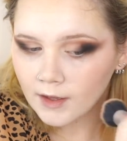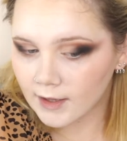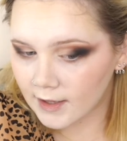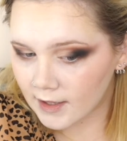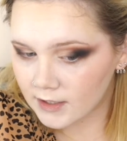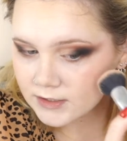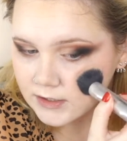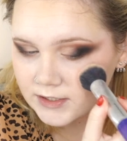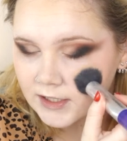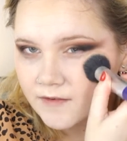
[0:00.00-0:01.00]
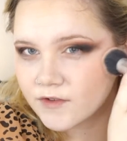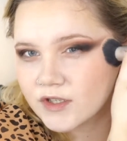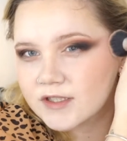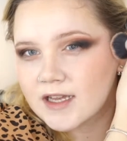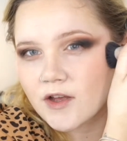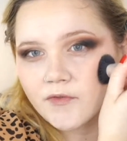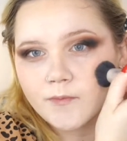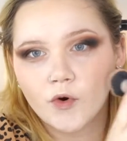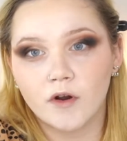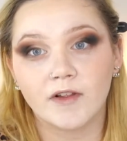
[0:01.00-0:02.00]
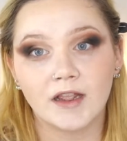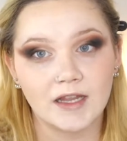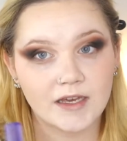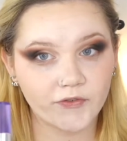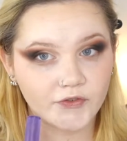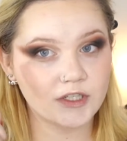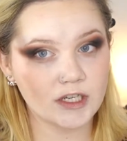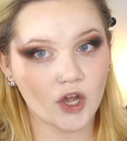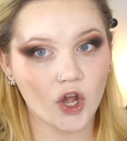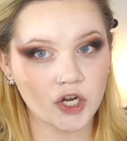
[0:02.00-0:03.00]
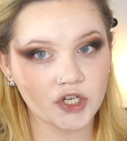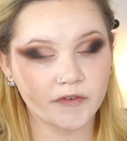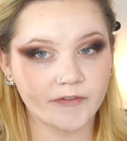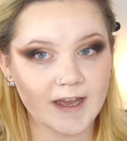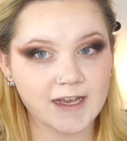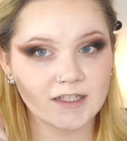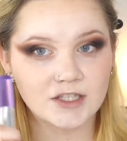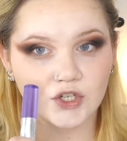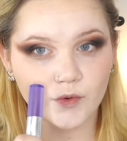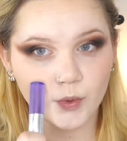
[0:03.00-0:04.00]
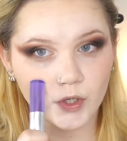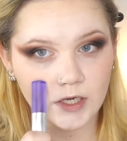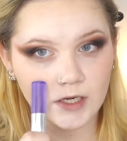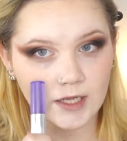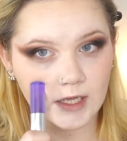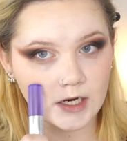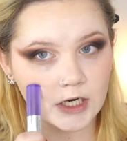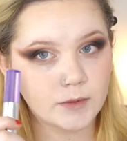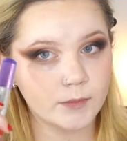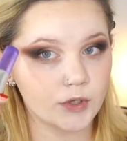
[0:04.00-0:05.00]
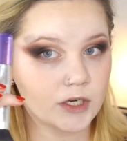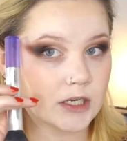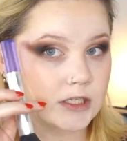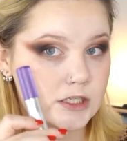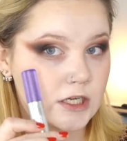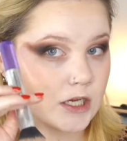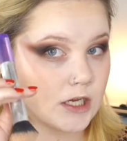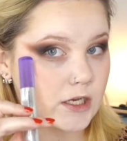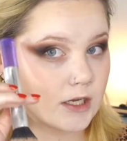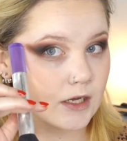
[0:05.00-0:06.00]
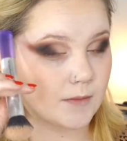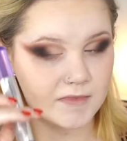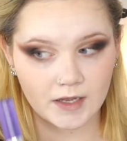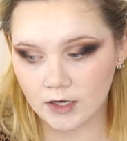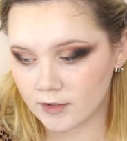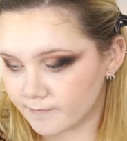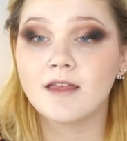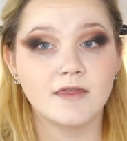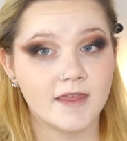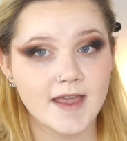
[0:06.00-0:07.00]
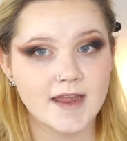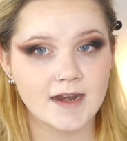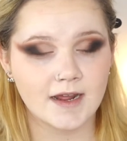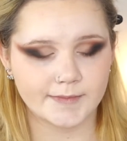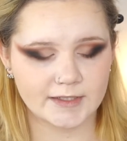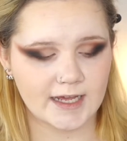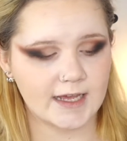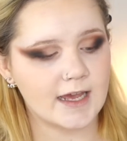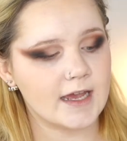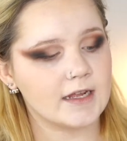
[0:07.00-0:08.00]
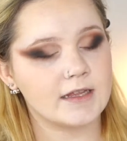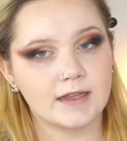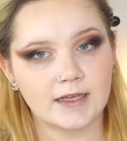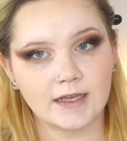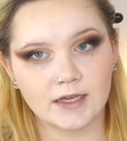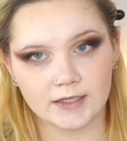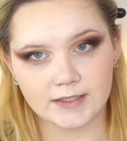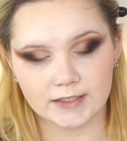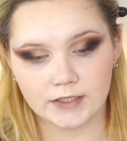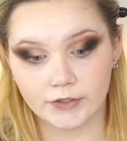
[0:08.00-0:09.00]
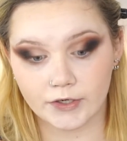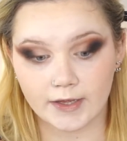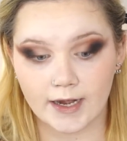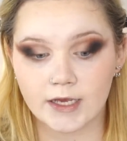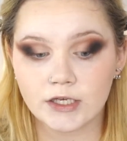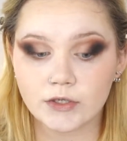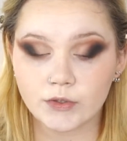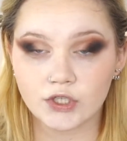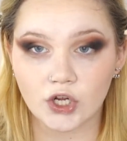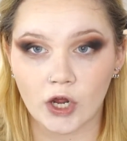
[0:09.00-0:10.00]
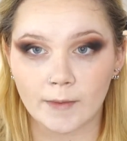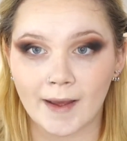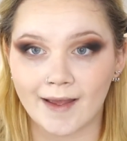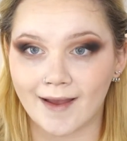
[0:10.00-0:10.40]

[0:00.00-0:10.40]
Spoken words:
And to give yourself more of a lift on your face, don't put it here, put it up there. Then I'm taking the concealer that I used on my